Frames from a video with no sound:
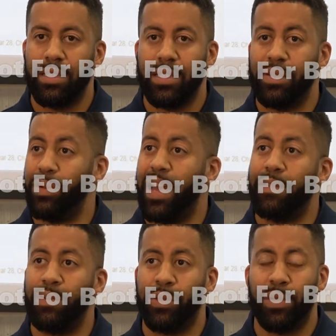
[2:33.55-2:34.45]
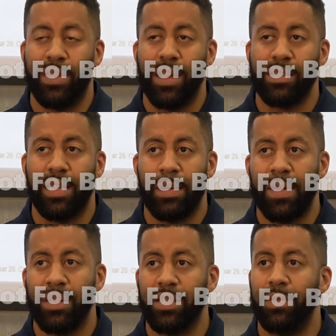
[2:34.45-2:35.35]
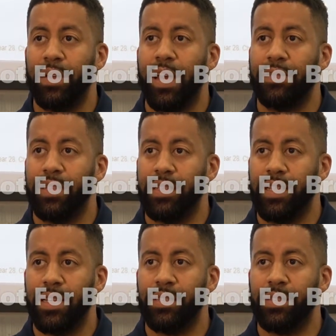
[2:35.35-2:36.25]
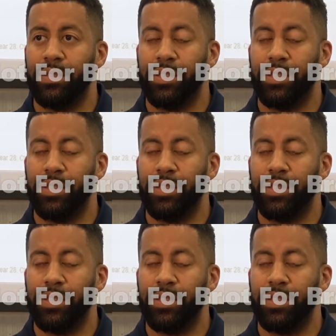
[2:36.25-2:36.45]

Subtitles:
We have over 3,000 lane miles that we have to attend to.